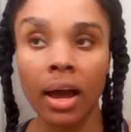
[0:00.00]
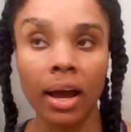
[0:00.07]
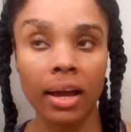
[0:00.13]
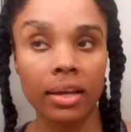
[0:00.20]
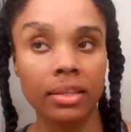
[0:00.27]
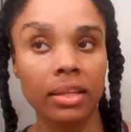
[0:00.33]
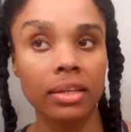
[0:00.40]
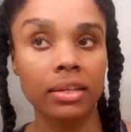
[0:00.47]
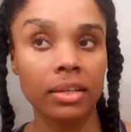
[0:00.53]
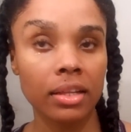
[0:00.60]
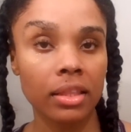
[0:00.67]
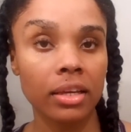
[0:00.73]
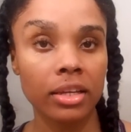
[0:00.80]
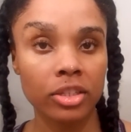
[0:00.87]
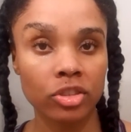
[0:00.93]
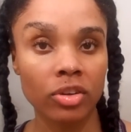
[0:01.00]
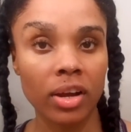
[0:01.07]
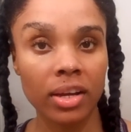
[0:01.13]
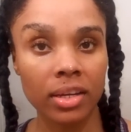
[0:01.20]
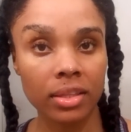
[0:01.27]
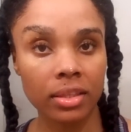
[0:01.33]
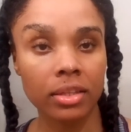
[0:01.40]
I let the clay
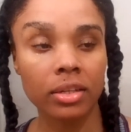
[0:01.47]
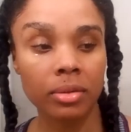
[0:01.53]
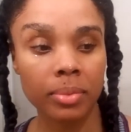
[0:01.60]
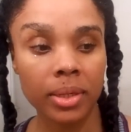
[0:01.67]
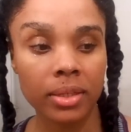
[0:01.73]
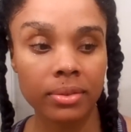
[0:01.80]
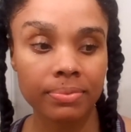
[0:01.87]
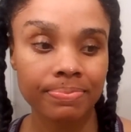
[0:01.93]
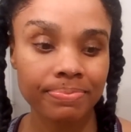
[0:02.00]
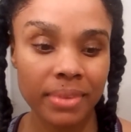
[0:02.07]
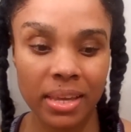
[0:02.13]
dry a little bit.